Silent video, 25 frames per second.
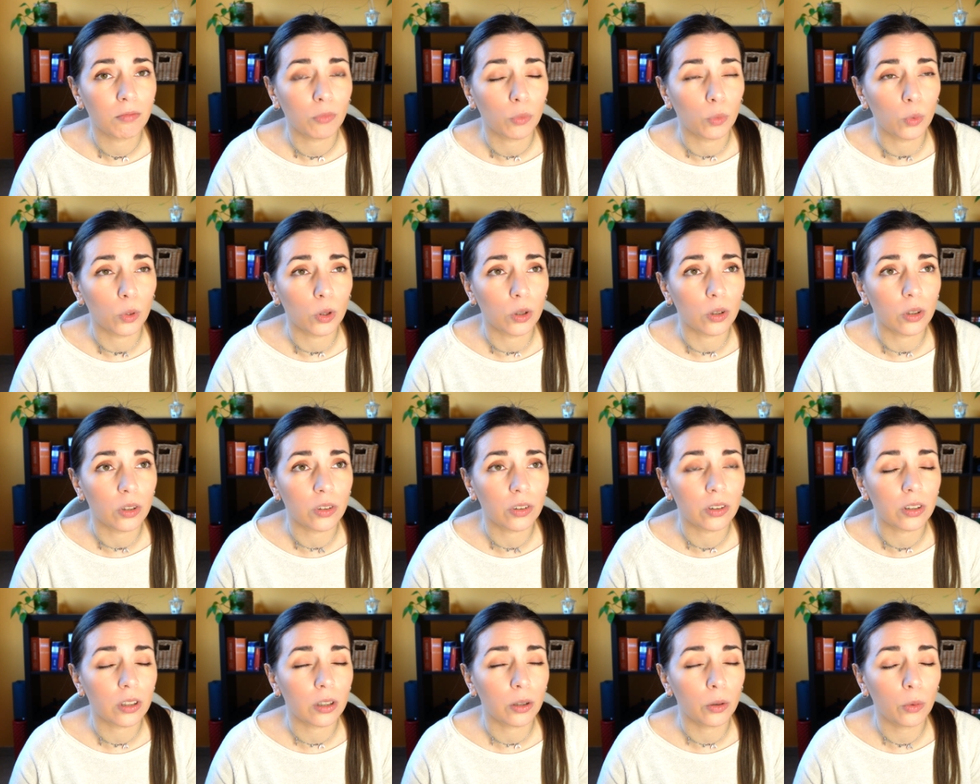
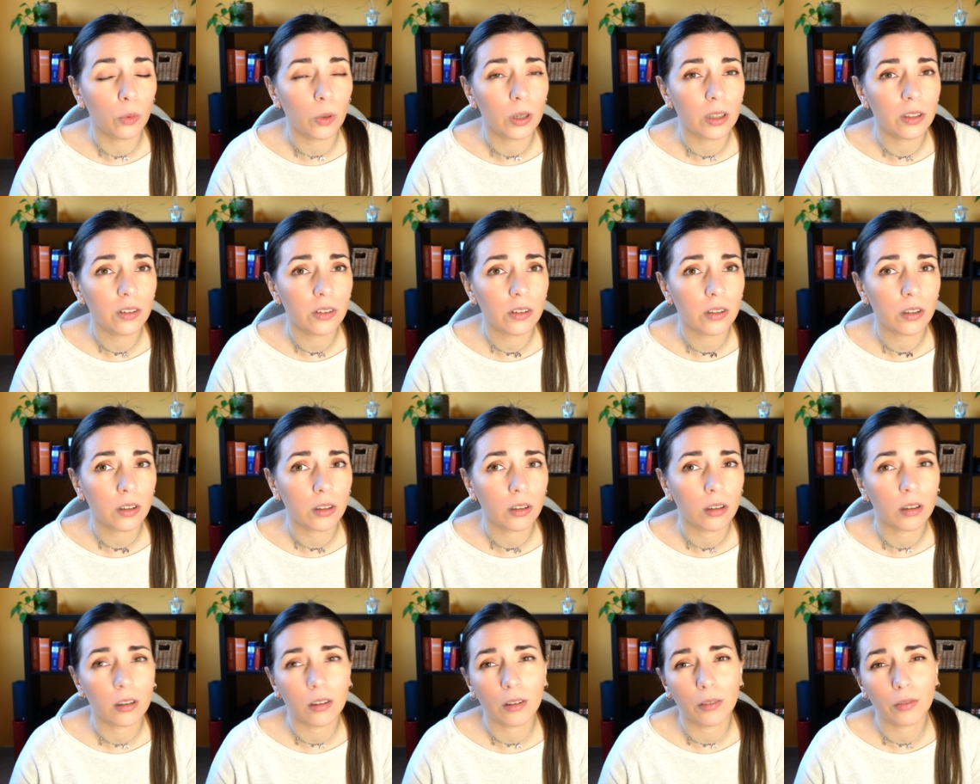was a waste
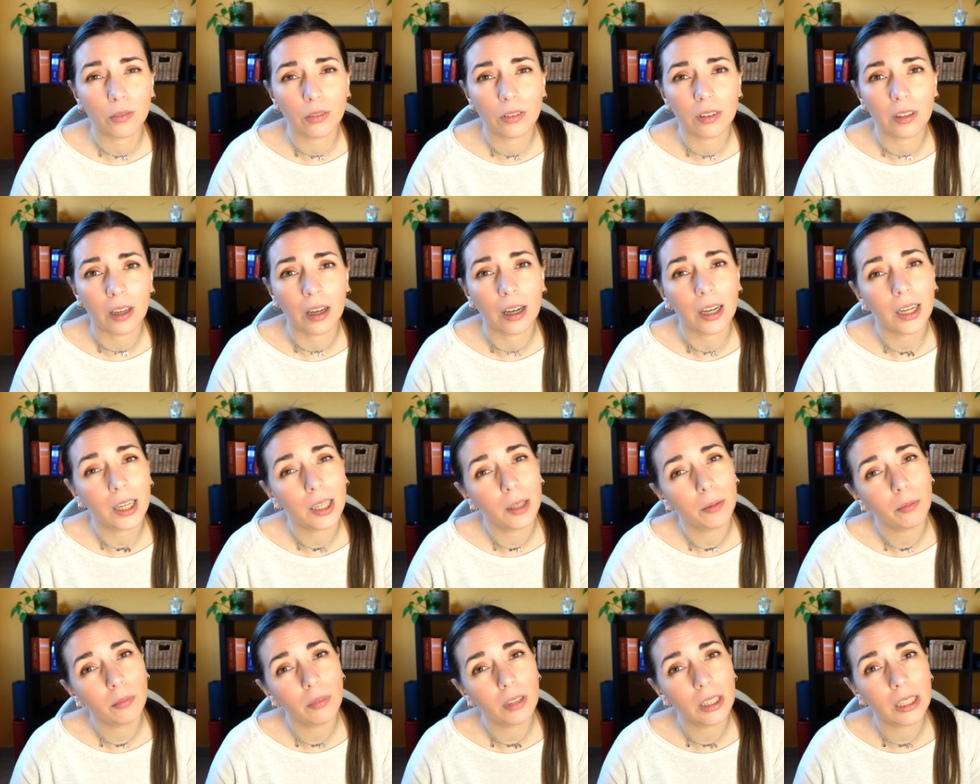of
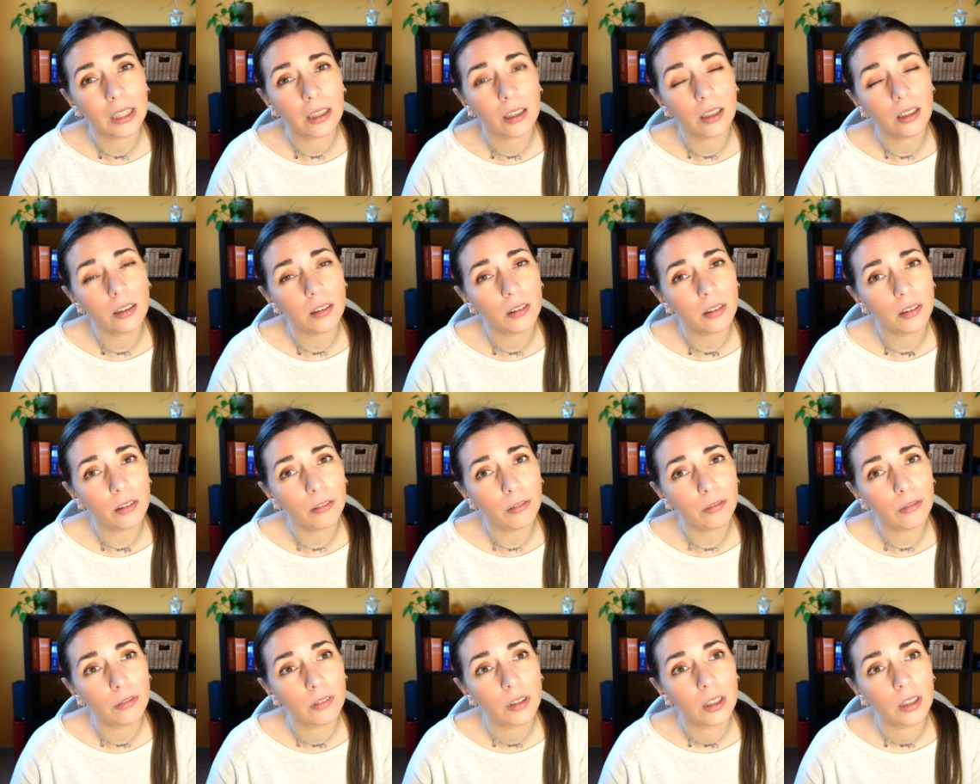time, kind of.